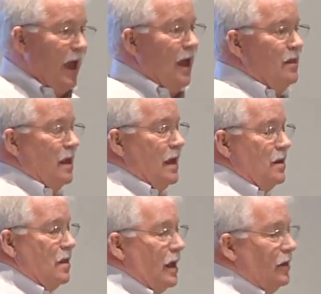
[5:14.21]
And
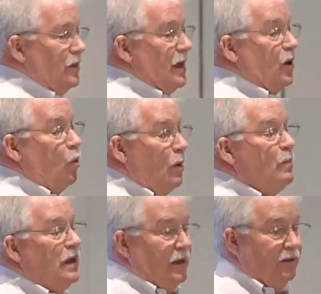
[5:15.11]
in the
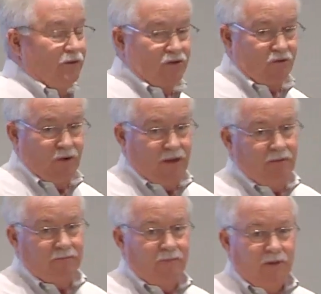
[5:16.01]
equipment industry,
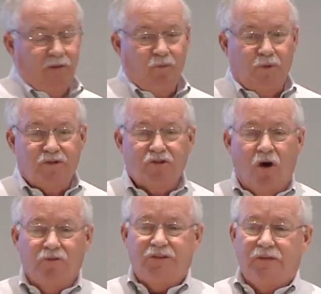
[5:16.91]
this is
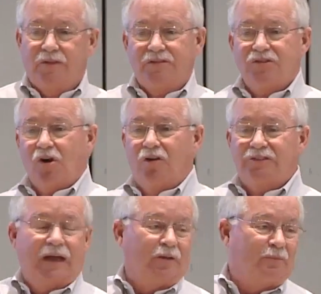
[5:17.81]
called
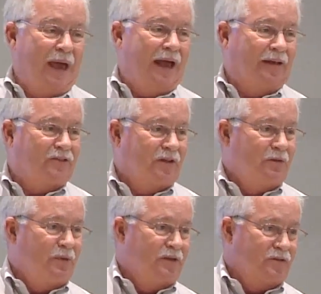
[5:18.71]
telematics in
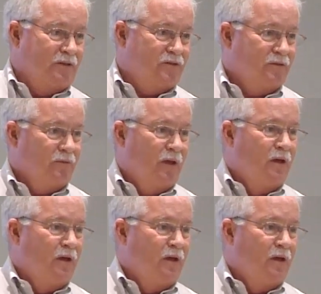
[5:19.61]
the business.